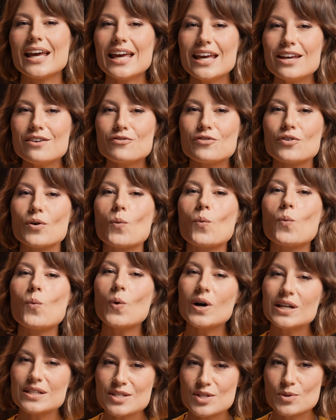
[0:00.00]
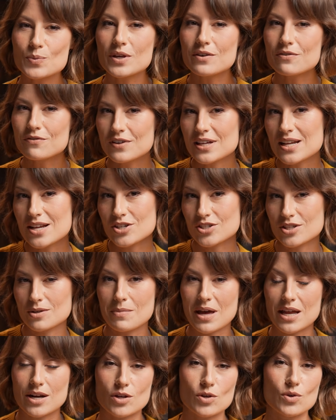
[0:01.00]
If, once we finish the
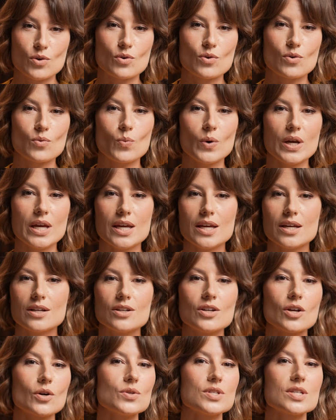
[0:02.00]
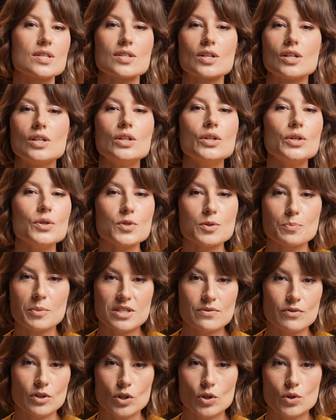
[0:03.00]
manicure, we notice a loose bit
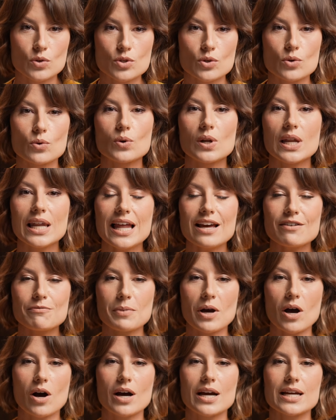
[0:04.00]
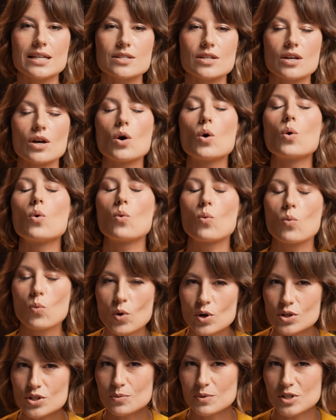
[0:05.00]
of a cuticle left behind,
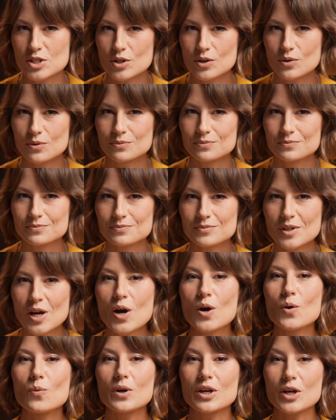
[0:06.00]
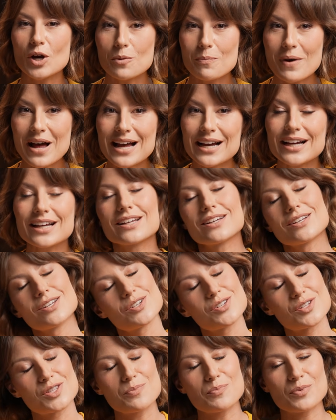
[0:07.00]
what do? We go back
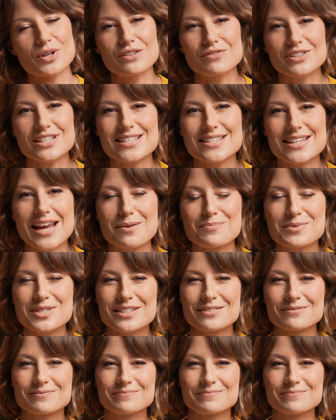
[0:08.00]
to the previous steps.